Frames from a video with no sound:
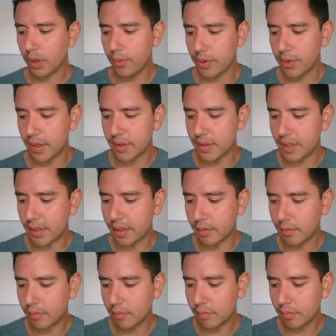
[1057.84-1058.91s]
What is it?
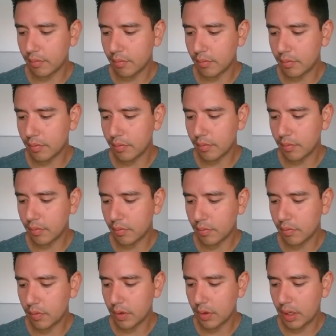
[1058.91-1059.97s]

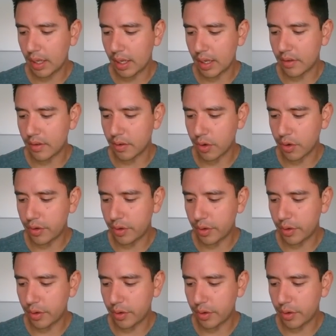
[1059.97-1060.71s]
Yeah, just go to